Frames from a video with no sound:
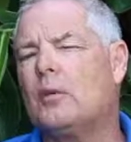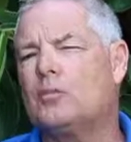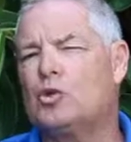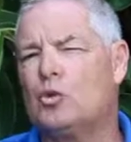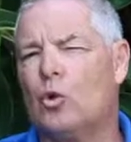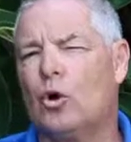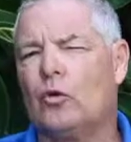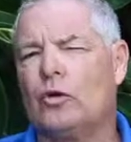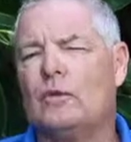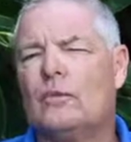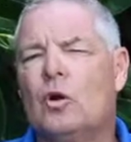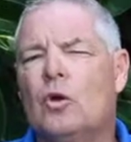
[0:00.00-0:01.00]
up too
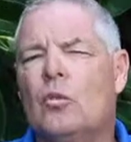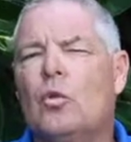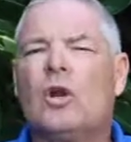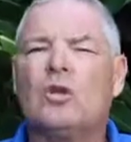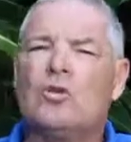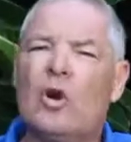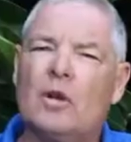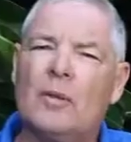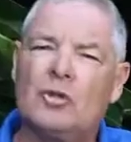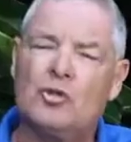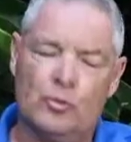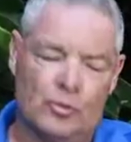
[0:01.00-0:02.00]
early. We're going to talk
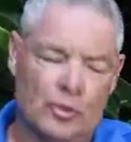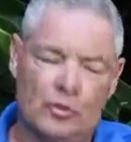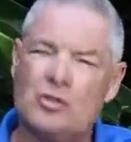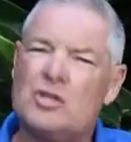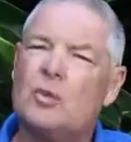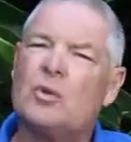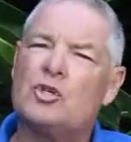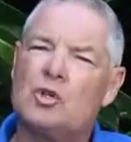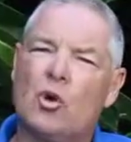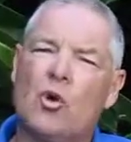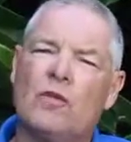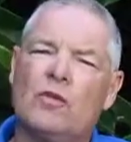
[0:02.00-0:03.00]
about two pitchers that we
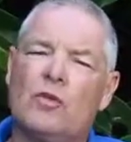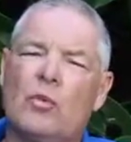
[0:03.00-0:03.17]
saw over the